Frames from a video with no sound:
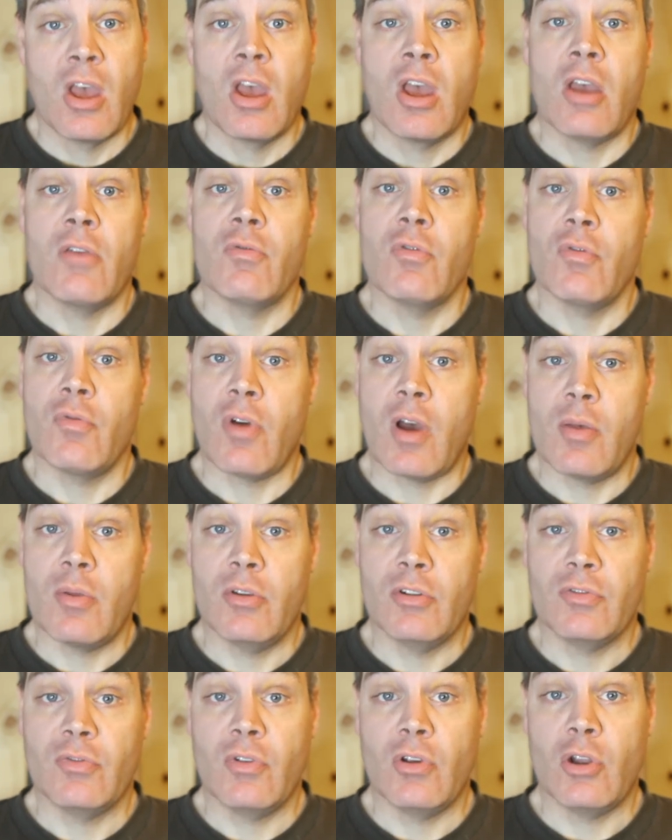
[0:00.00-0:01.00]
If you find
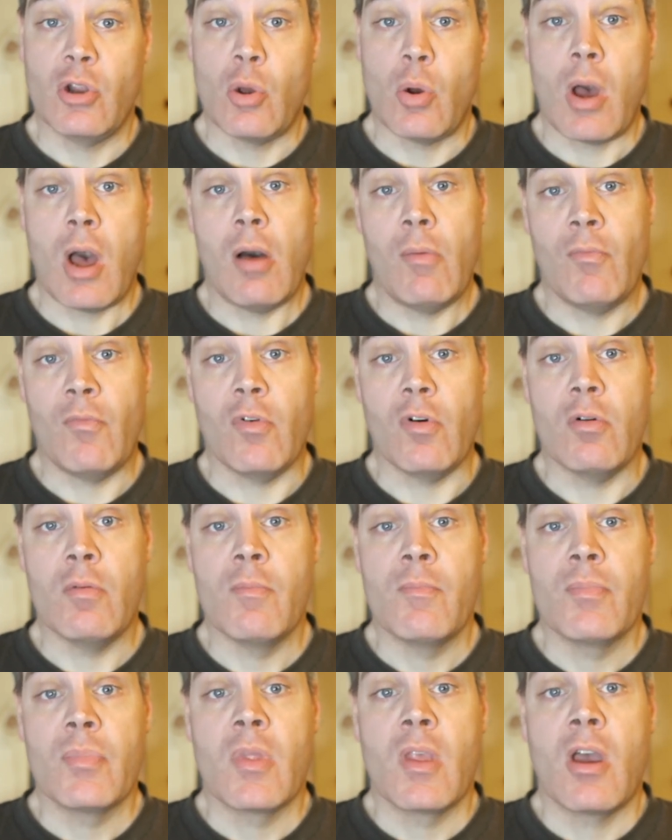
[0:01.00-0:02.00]
this video helpful,
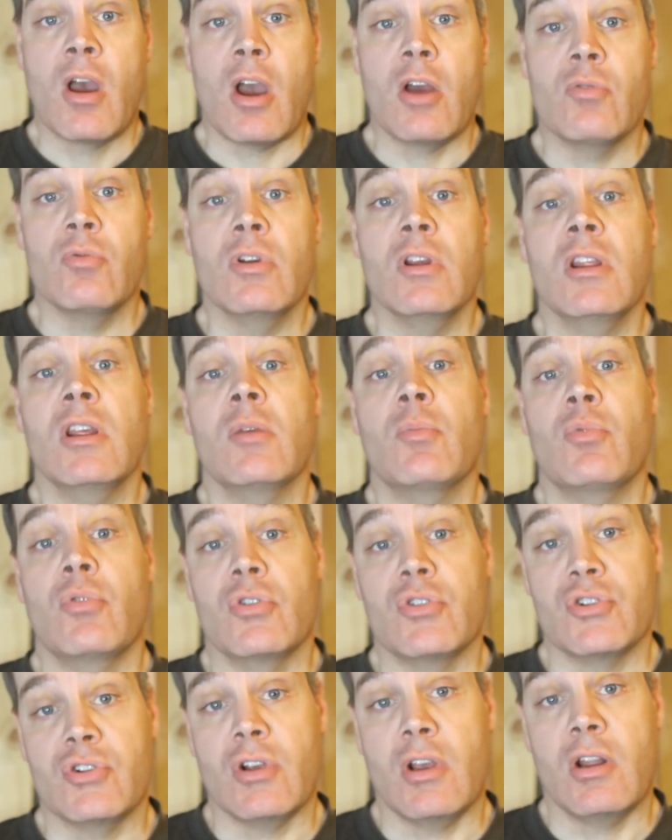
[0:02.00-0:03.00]
I'd really
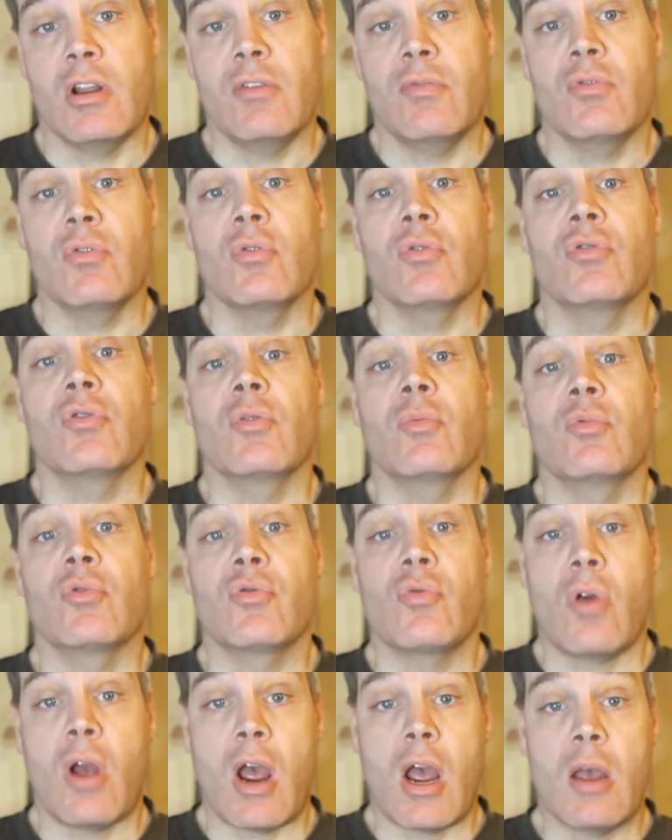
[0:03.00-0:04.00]
appreciate if you'd
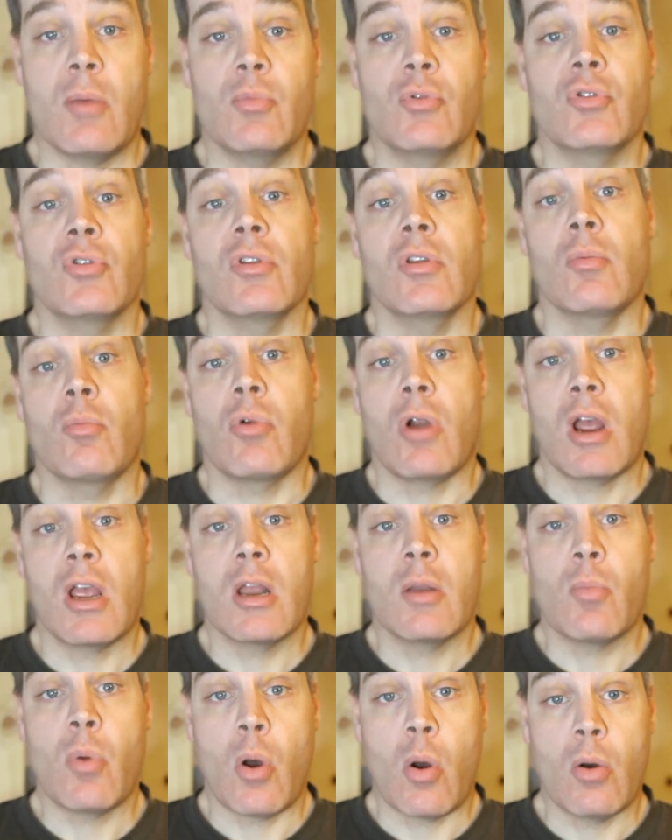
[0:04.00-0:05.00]
subscribe to the
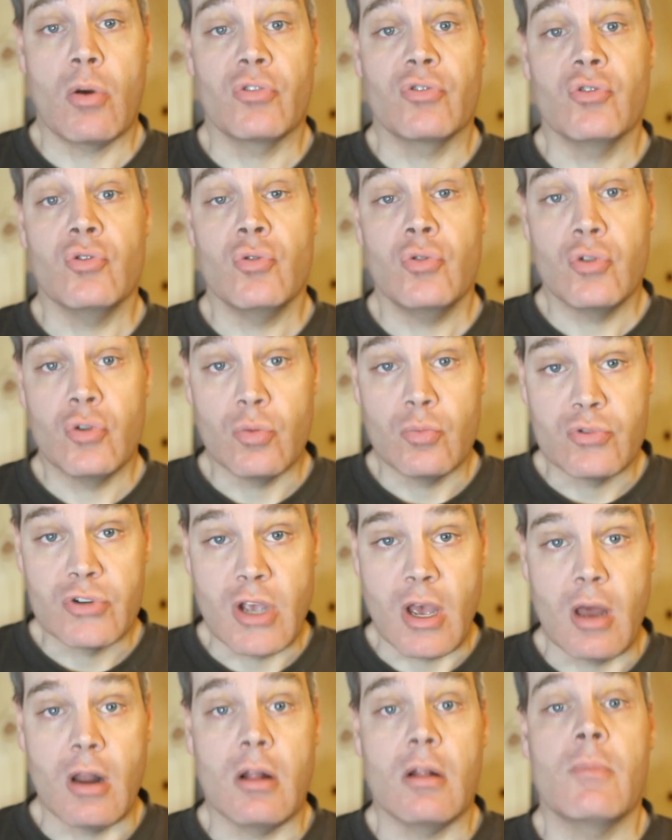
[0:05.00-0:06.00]
Brian Boas YouTube
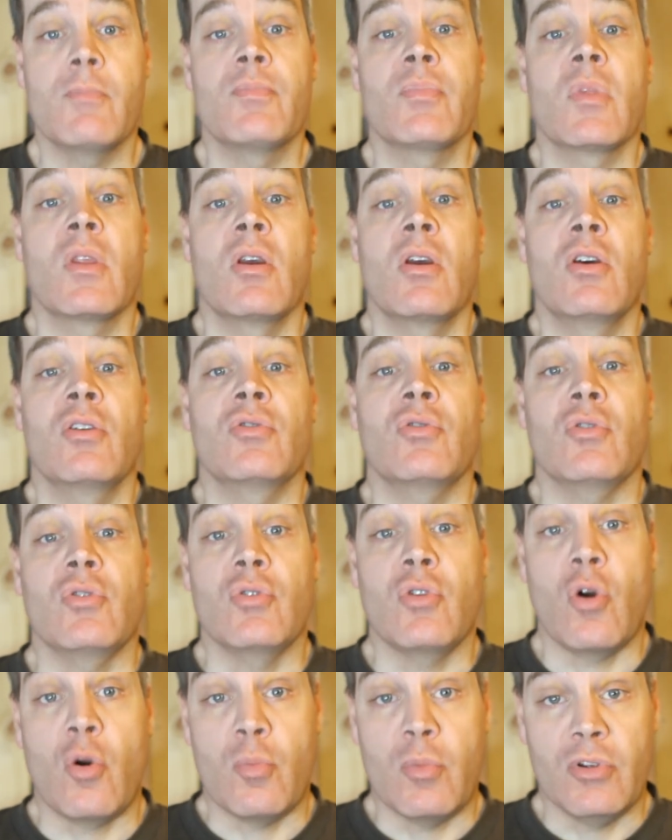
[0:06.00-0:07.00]
channel so you
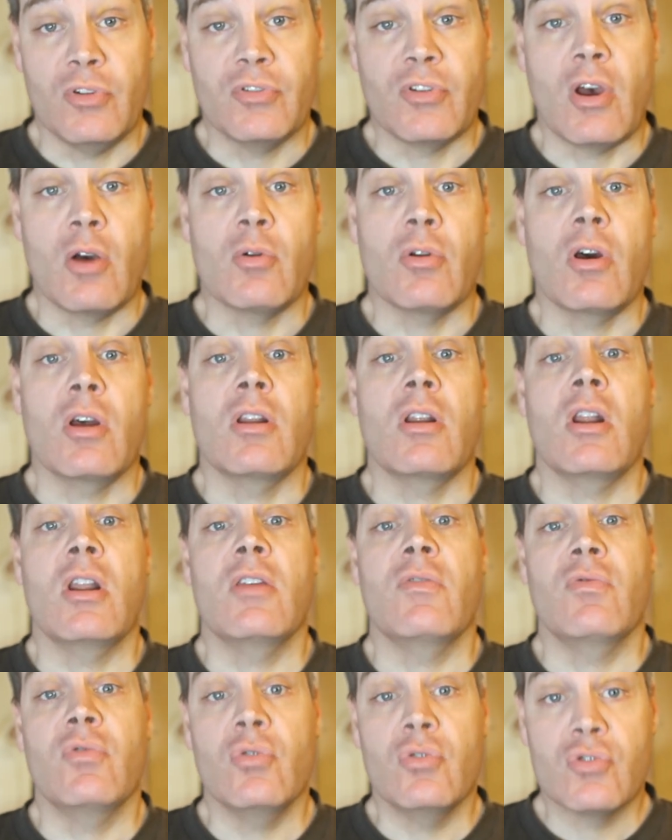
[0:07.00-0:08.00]
don't miss out on any
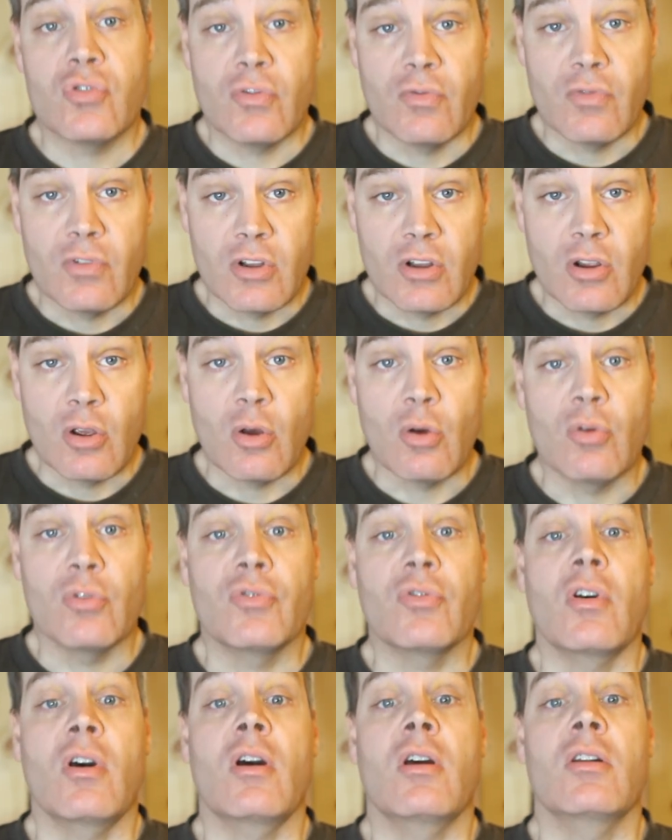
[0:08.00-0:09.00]
future
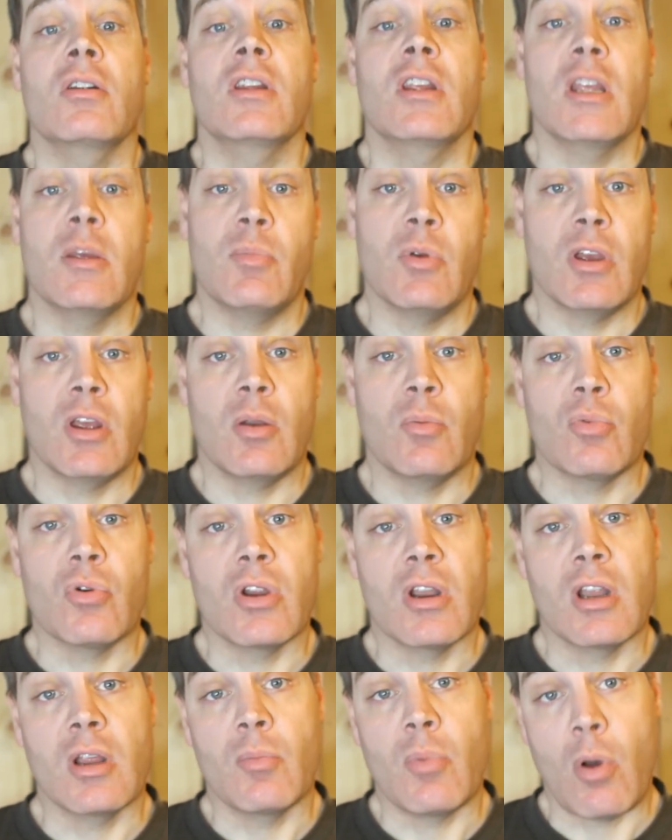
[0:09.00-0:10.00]
videos on keeping and
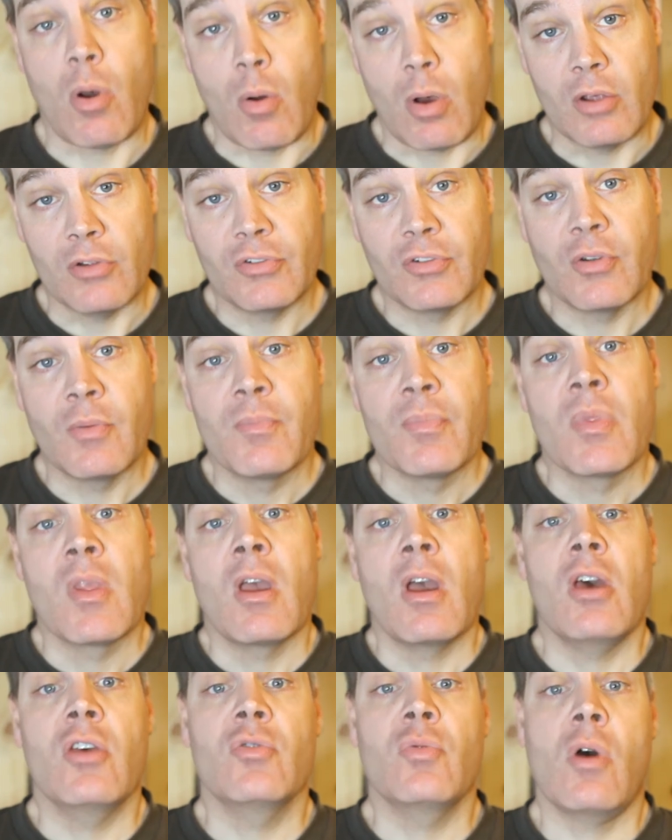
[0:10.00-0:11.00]
breeding boas,
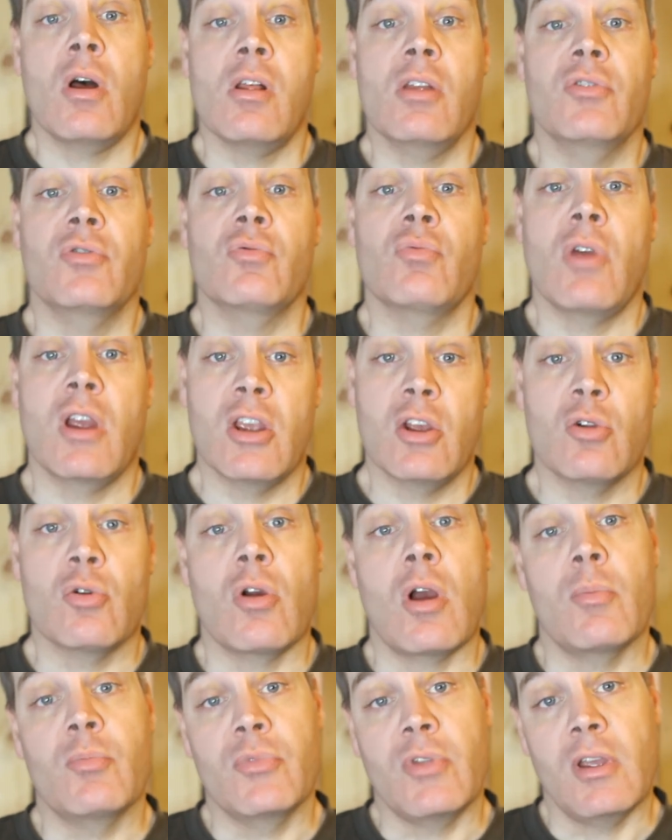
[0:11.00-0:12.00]
as well as regular
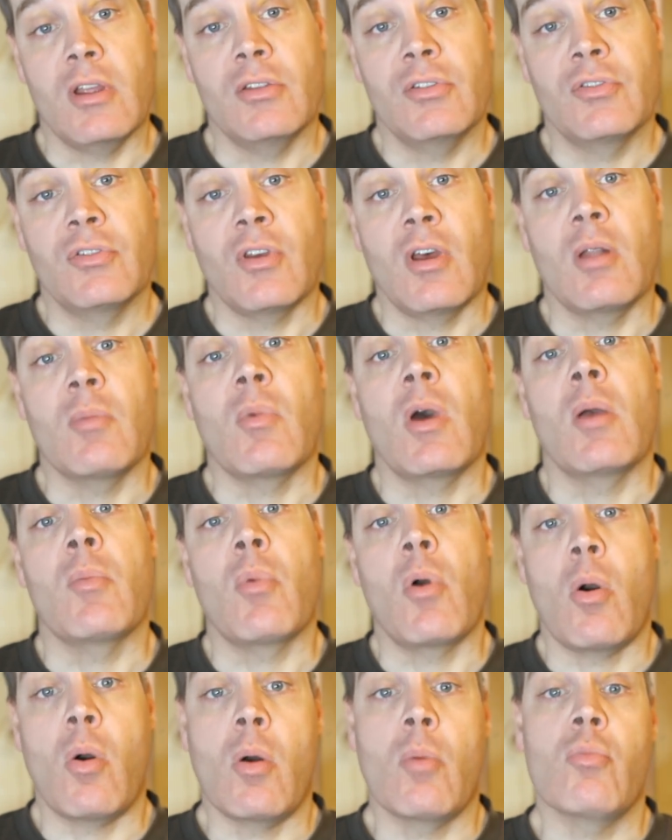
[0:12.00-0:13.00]
updates on my
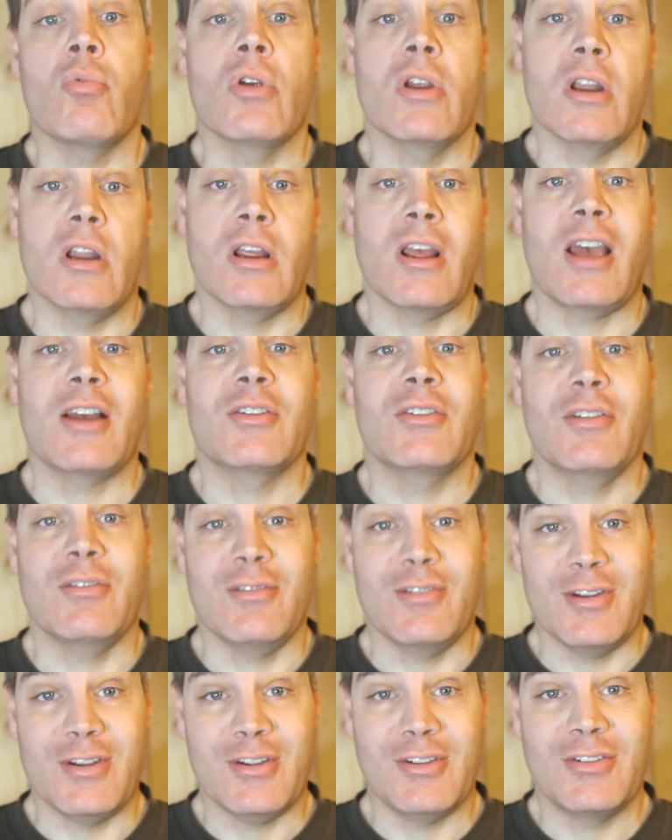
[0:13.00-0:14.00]
boa breeding
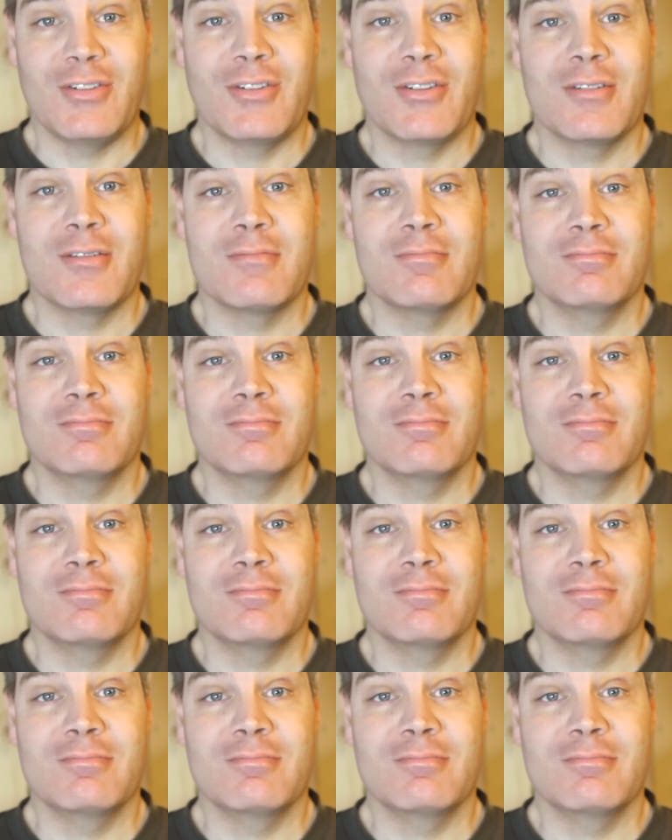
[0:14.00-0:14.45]
activities.